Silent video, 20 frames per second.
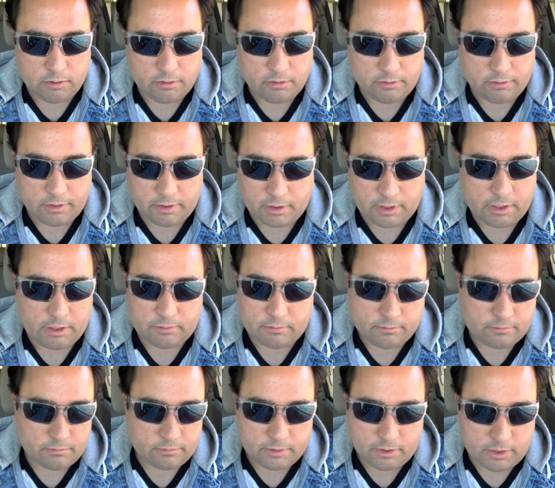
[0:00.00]
They're out.
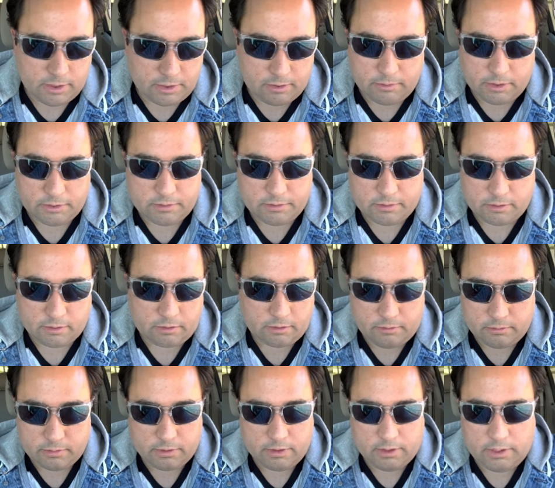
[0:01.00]
They're not in my circle.
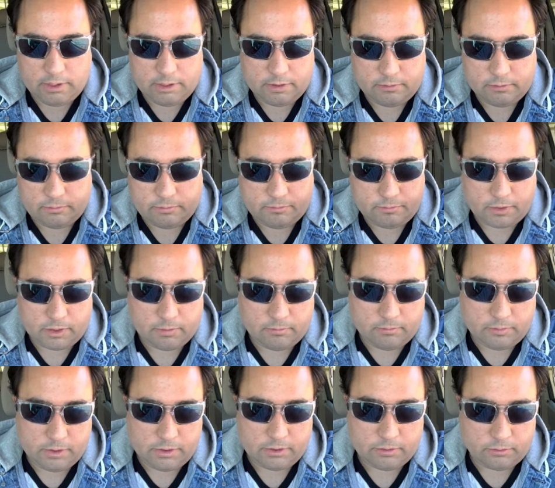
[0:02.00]
They're not part of
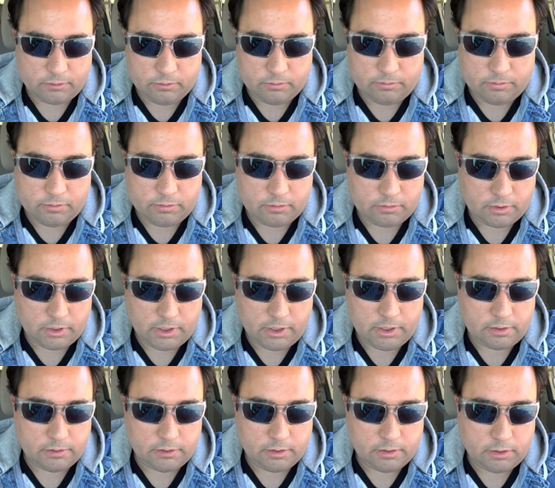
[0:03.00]
my group.
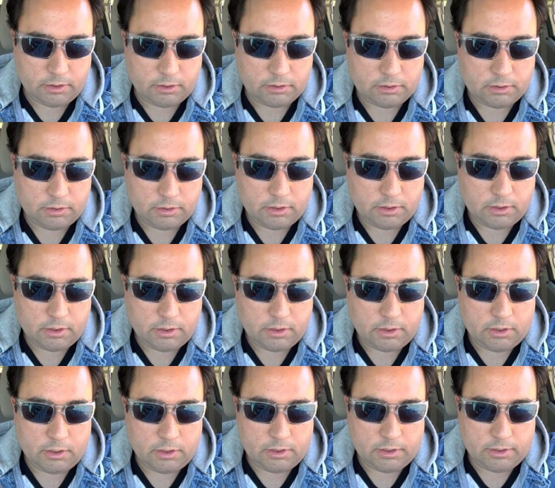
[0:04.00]
And then
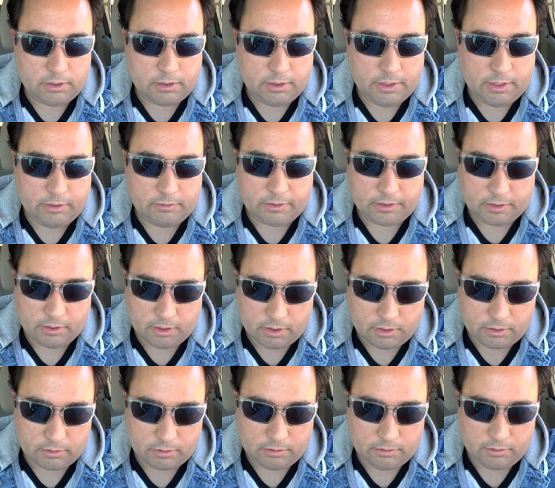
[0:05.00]
in that
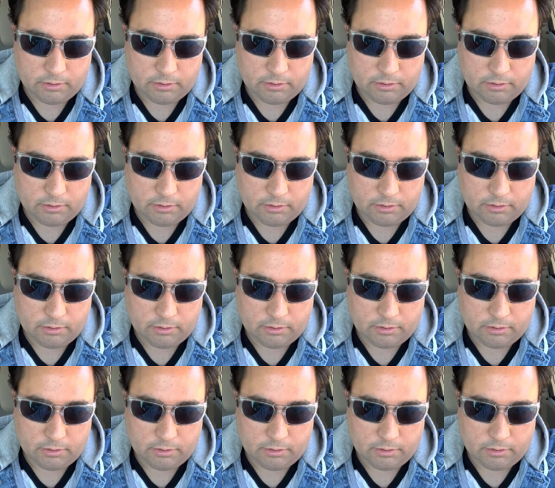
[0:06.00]
regard,